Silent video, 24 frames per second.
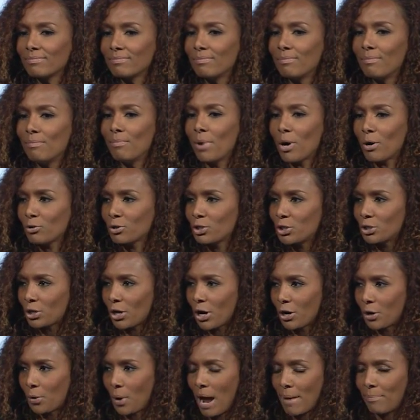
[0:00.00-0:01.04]
Most are
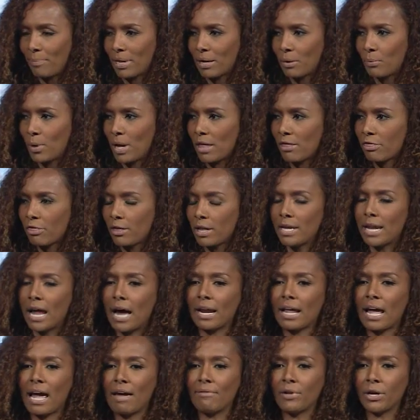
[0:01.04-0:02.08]
grappling with not
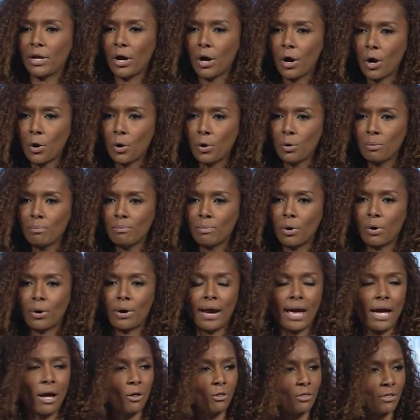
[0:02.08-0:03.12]
having a home or
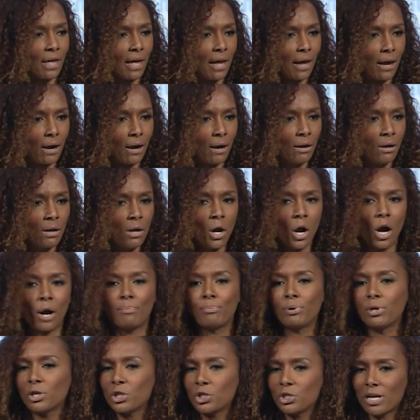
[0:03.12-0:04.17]
health care, are
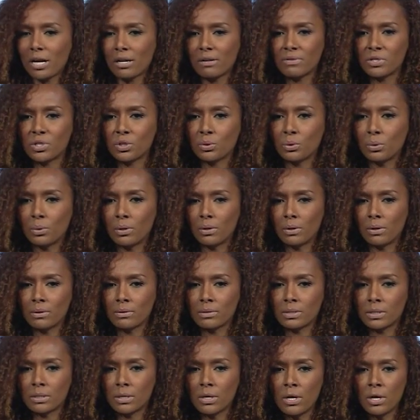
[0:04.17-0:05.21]
pushed out of
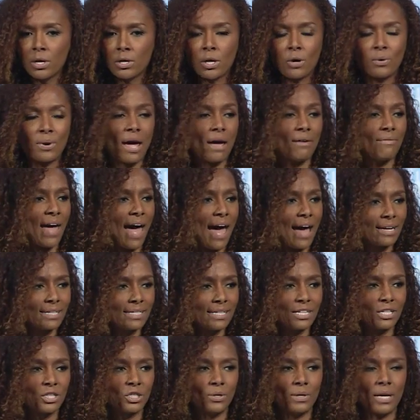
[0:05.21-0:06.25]
schools, don't have
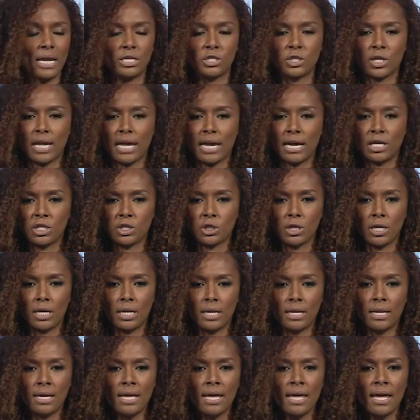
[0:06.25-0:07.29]
access to an
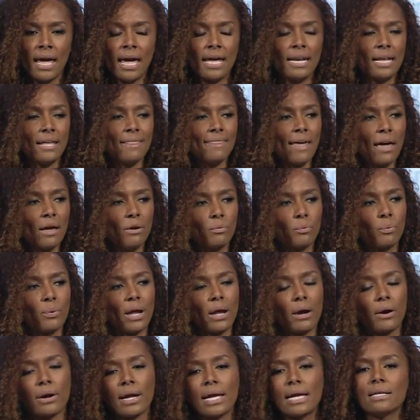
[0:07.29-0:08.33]
education, and in that
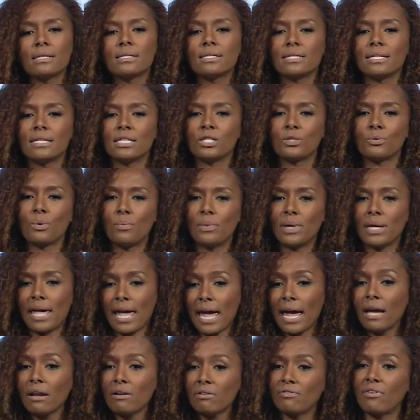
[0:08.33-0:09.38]
rare instance when we
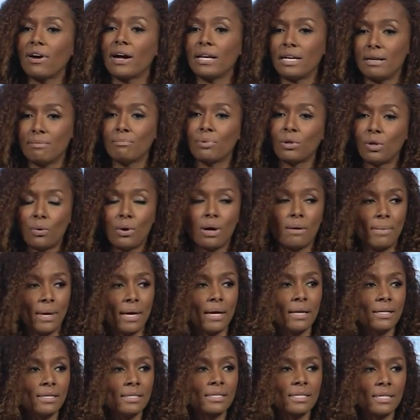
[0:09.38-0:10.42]
can find
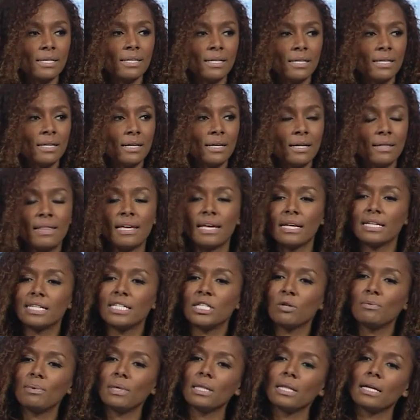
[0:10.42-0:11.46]
employment, they can
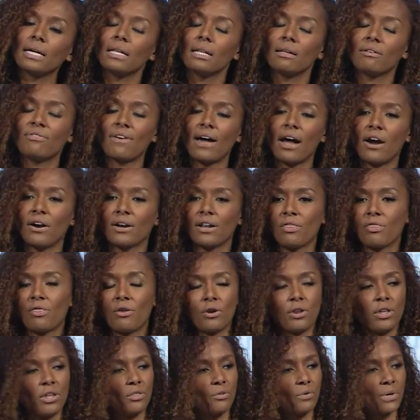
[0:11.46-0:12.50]
still be legally fired in
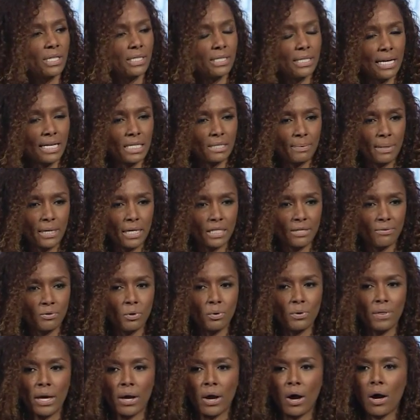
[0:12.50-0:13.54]
33 states because of who
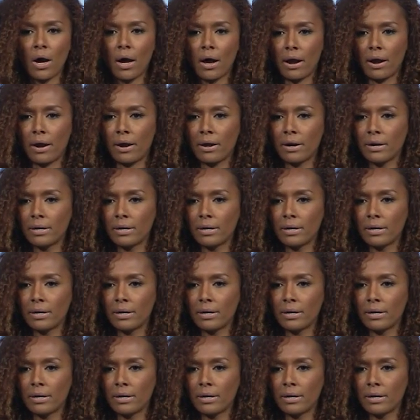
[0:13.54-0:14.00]
they are.